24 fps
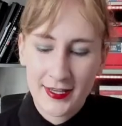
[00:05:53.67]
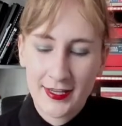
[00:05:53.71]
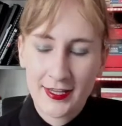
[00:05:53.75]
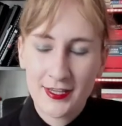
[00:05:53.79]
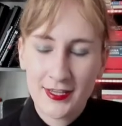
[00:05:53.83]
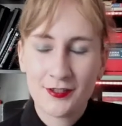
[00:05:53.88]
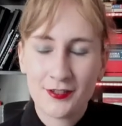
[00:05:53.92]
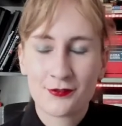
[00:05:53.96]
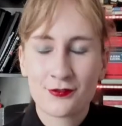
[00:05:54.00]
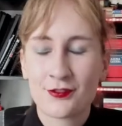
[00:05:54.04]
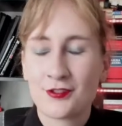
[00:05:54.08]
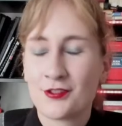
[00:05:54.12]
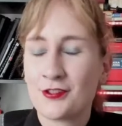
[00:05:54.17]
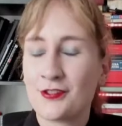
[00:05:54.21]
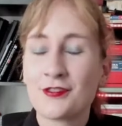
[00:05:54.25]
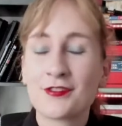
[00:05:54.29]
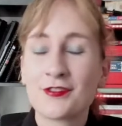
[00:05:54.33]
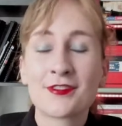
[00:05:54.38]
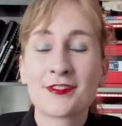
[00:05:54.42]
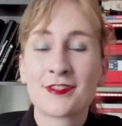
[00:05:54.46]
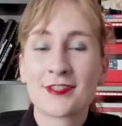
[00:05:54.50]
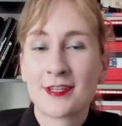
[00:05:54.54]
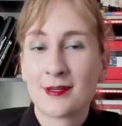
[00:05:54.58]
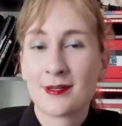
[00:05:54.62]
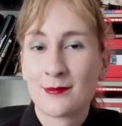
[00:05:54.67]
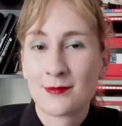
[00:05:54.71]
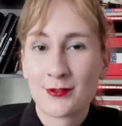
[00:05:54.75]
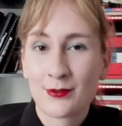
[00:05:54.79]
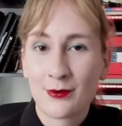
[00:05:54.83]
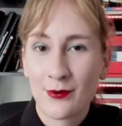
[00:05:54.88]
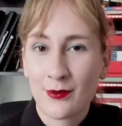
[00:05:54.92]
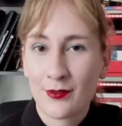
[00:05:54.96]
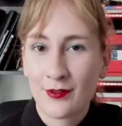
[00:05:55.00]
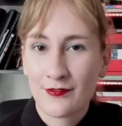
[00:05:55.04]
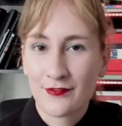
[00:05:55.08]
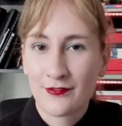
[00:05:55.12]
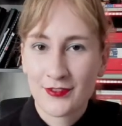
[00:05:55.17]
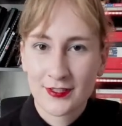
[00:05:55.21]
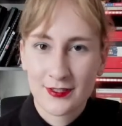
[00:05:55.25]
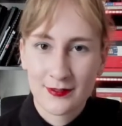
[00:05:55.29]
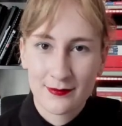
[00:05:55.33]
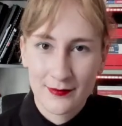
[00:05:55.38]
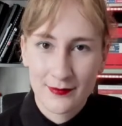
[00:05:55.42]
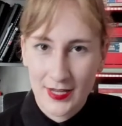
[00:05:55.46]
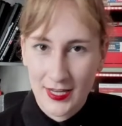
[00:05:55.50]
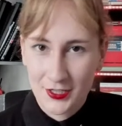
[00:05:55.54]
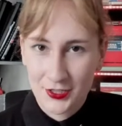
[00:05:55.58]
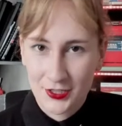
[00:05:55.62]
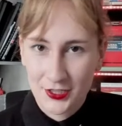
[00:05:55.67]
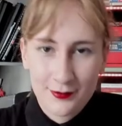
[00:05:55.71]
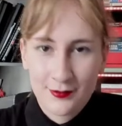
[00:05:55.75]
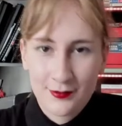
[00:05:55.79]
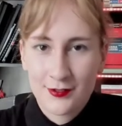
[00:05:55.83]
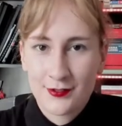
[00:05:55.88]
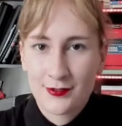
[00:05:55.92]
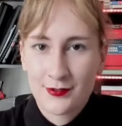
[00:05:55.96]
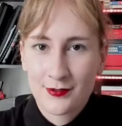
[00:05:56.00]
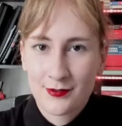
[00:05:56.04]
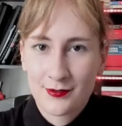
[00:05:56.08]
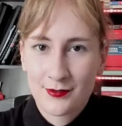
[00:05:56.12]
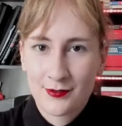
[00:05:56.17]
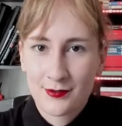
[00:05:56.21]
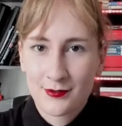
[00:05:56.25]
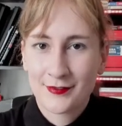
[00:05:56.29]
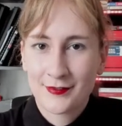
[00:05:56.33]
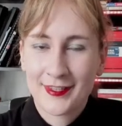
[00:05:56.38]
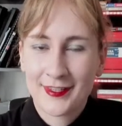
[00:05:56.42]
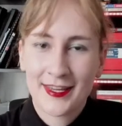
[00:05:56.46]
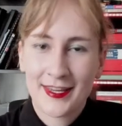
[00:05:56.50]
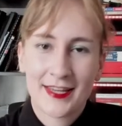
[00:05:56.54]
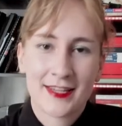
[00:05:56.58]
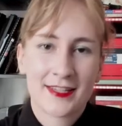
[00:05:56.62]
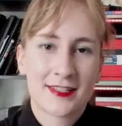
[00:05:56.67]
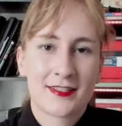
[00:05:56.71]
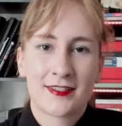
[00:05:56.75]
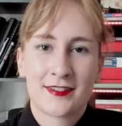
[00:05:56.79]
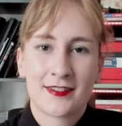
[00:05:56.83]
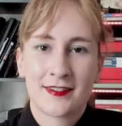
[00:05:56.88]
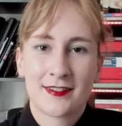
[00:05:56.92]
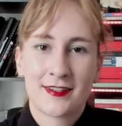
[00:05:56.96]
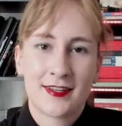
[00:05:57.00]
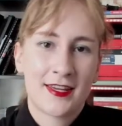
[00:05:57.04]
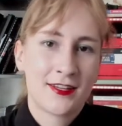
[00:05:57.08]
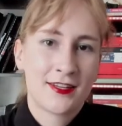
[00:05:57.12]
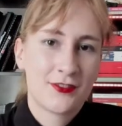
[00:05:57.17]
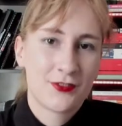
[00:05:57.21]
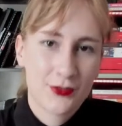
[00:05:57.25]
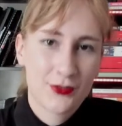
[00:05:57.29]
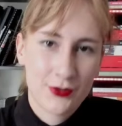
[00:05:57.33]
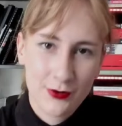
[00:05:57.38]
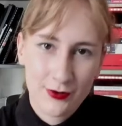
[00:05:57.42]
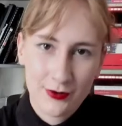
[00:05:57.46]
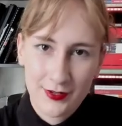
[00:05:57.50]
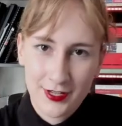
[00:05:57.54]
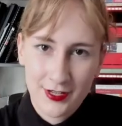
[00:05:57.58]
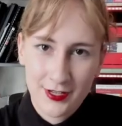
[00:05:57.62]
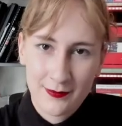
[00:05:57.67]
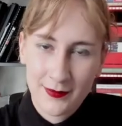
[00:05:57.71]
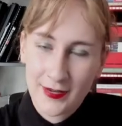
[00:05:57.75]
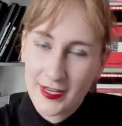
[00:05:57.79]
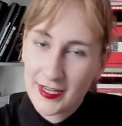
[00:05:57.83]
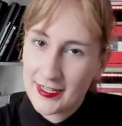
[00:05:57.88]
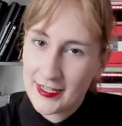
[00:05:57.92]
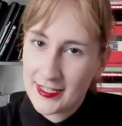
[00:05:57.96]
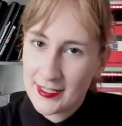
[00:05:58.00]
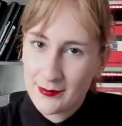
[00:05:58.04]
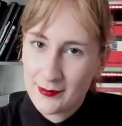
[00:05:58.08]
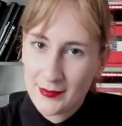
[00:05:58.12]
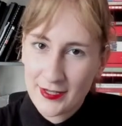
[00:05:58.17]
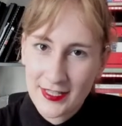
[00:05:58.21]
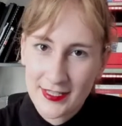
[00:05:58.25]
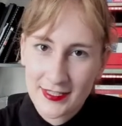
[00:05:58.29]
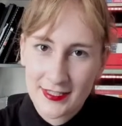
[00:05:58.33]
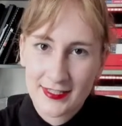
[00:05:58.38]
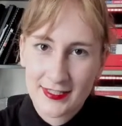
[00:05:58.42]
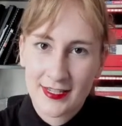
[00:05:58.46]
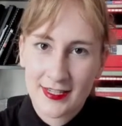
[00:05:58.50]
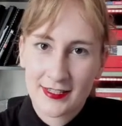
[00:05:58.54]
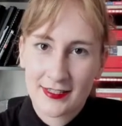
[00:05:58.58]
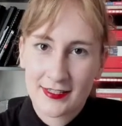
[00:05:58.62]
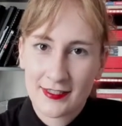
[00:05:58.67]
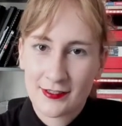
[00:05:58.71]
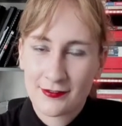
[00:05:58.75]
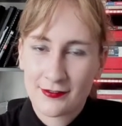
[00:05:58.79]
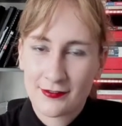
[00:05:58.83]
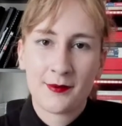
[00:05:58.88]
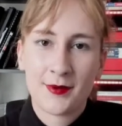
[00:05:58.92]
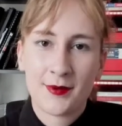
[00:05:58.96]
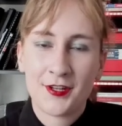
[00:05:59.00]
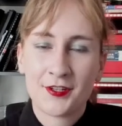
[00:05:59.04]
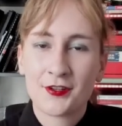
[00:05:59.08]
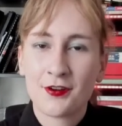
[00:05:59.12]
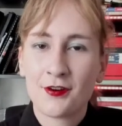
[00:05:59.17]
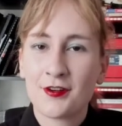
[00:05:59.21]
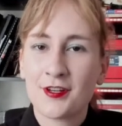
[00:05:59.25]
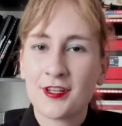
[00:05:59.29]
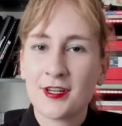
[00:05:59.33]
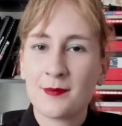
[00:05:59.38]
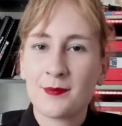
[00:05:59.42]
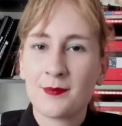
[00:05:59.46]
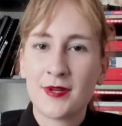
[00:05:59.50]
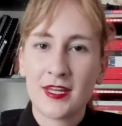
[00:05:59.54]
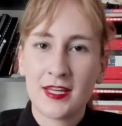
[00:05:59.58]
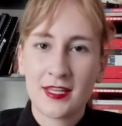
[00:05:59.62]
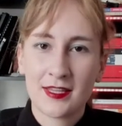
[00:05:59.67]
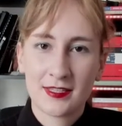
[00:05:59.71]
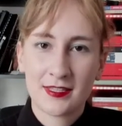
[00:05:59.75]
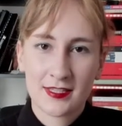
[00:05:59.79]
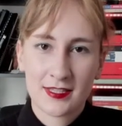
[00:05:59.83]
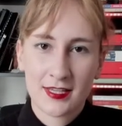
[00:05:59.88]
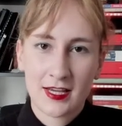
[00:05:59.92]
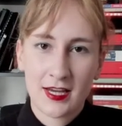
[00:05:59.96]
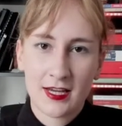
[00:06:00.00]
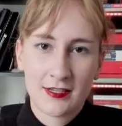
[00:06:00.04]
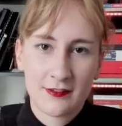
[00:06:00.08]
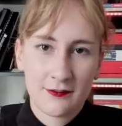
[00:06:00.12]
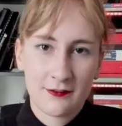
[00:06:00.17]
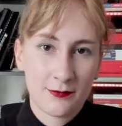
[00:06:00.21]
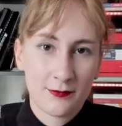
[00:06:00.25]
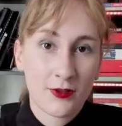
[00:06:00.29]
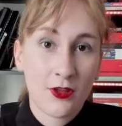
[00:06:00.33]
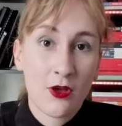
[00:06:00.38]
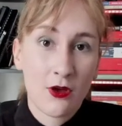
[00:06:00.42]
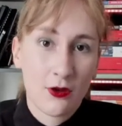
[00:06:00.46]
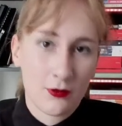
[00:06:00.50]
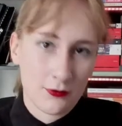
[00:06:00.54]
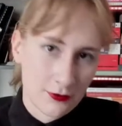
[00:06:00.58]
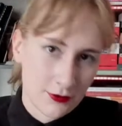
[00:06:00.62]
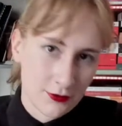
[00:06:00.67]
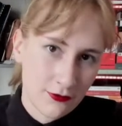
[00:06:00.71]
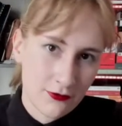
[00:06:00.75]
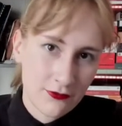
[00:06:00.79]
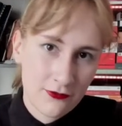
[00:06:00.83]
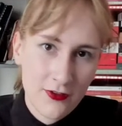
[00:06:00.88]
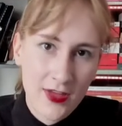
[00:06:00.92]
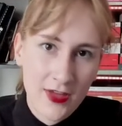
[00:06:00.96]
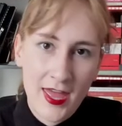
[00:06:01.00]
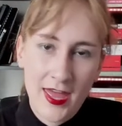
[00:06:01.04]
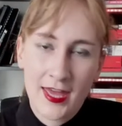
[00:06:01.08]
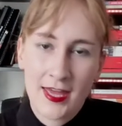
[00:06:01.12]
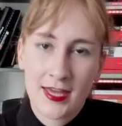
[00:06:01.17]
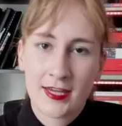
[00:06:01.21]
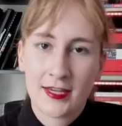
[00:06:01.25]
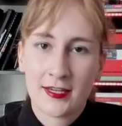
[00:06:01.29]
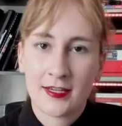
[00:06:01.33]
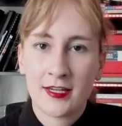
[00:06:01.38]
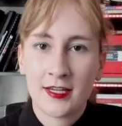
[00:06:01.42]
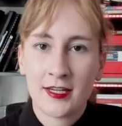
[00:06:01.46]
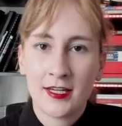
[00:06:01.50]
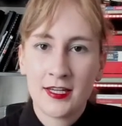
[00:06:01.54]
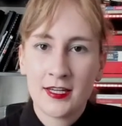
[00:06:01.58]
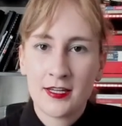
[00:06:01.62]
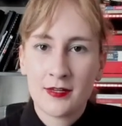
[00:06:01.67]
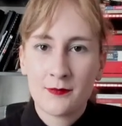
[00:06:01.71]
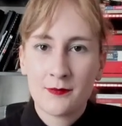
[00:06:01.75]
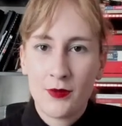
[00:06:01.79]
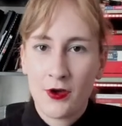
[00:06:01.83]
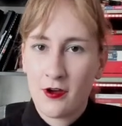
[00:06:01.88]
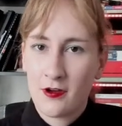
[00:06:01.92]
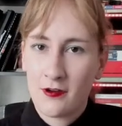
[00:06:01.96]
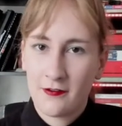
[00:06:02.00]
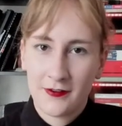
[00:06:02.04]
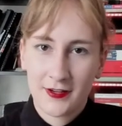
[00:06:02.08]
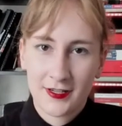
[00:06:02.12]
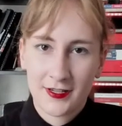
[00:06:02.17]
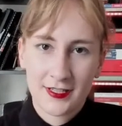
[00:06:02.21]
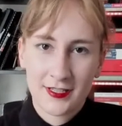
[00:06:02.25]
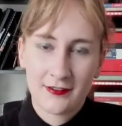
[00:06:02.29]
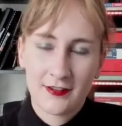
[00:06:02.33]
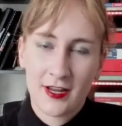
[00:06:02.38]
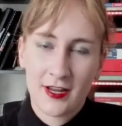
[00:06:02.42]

introduces him to all of this magic to get Antonia by any means necessary. Antonia being this kind of blonde, fair, perfect in